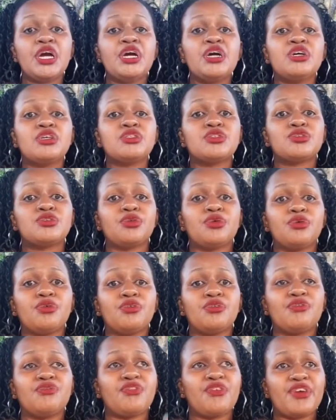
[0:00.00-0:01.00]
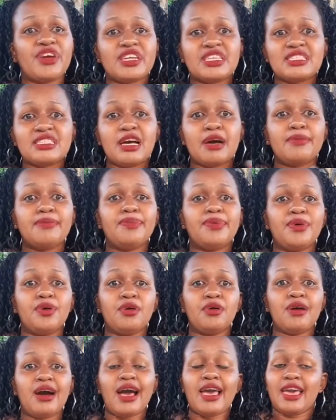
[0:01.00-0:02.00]
So for
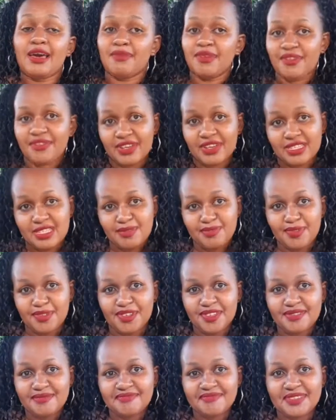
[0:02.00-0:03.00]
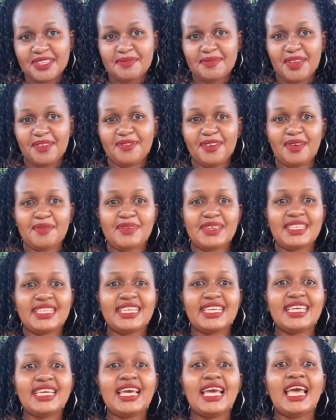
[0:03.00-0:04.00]
example, I am a firstborn in my
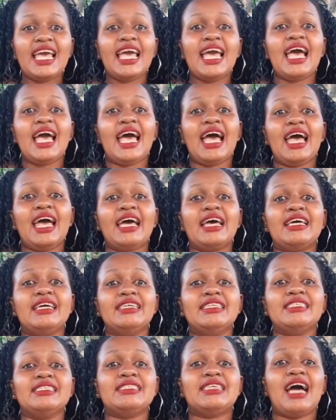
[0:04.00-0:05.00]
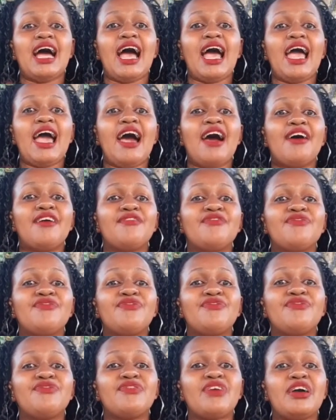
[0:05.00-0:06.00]
family, and I have,
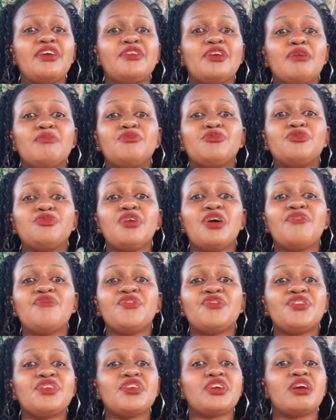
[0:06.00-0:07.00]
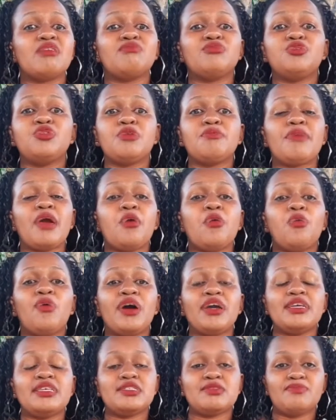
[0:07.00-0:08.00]
everything I'm doing, my why
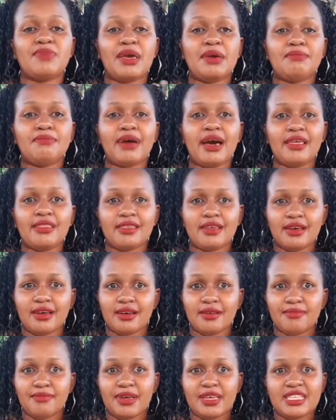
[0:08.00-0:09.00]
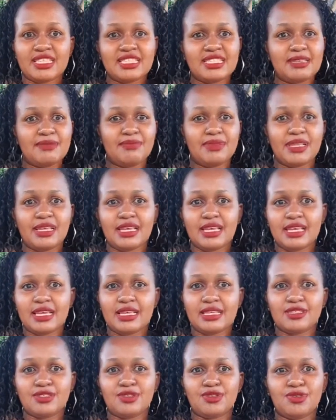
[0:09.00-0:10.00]
is my mother, my siblings.